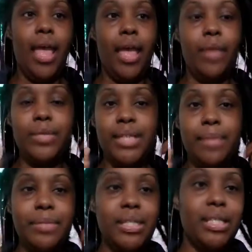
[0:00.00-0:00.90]
Hey, what's
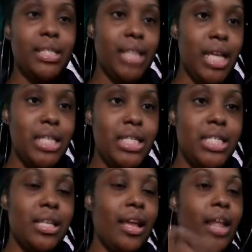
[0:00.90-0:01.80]
up, sis?
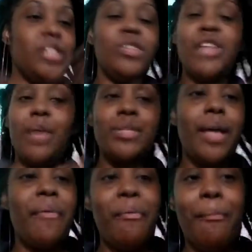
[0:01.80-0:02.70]
And I told you I was
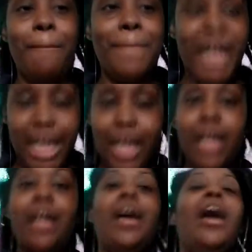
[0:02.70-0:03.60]
coming bike.
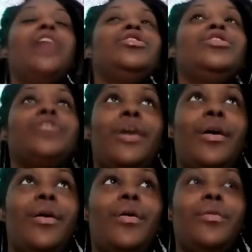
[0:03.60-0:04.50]

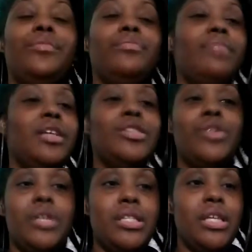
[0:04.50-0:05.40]
So let's
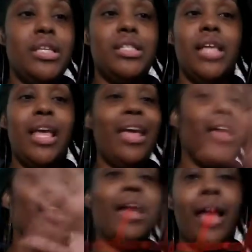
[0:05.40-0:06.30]
talk, sis.
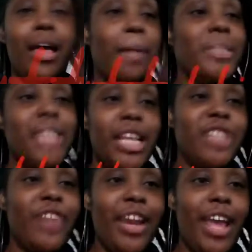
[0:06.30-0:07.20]
And I'm gonna say
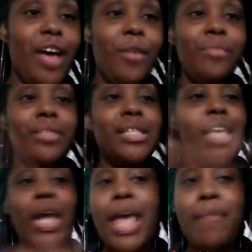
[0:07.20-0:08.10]
this right now: this
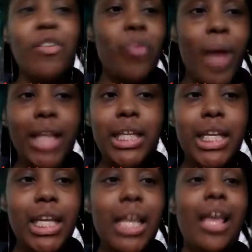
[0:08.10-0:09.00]
camera
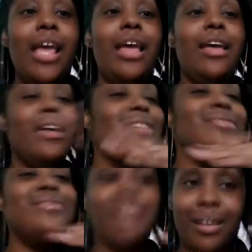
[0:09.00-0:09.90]
quality, it
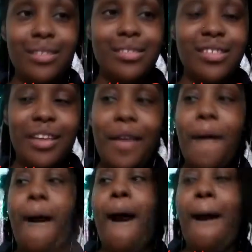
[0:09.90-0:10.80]
sucks.
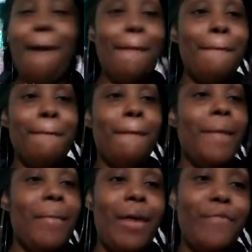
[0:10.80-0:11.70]
Um,
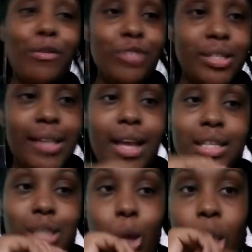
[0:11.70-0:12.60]
but my phone just died,
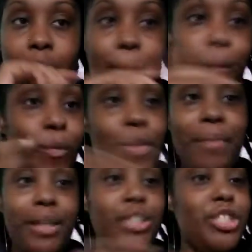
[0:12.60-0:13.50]
so um, we
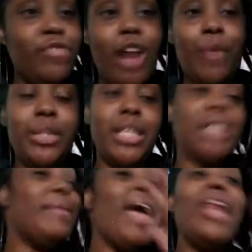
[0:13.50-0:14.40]
about to just rock with this.
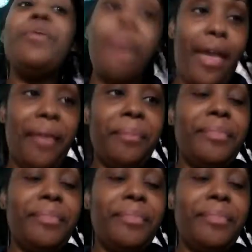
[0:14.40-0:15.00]
But anyway,